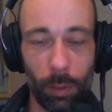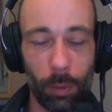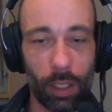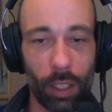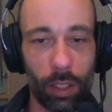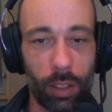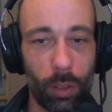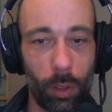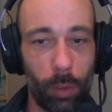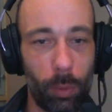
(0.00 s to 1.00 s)
but it has
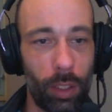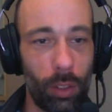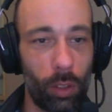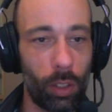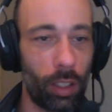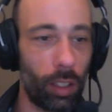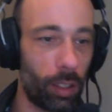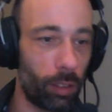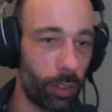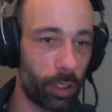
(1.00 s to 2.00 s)
to be
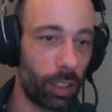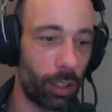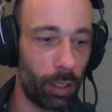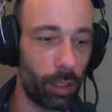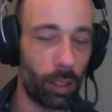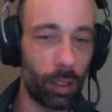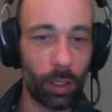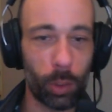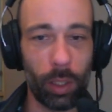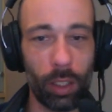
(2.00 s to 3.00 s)
or physically
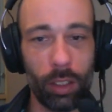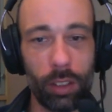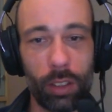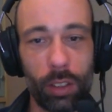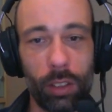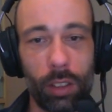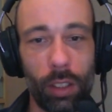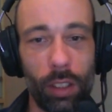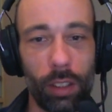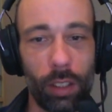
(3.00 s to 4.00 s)
experienced,
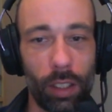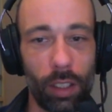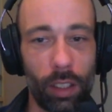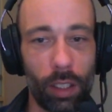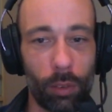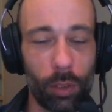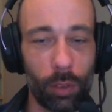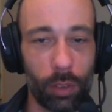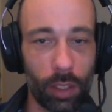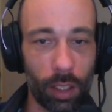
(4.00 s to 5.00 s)
or they have to
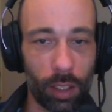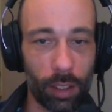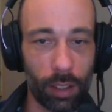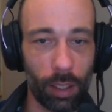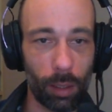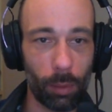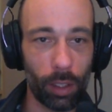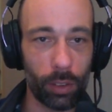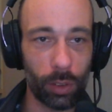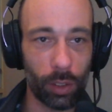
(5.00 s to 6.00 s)
take it a little
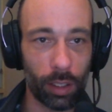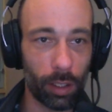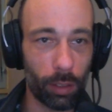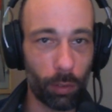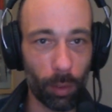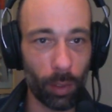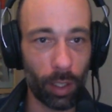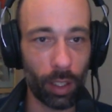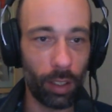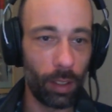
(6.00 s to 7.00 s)
while to get it from
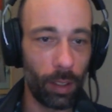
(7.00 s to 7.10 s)
their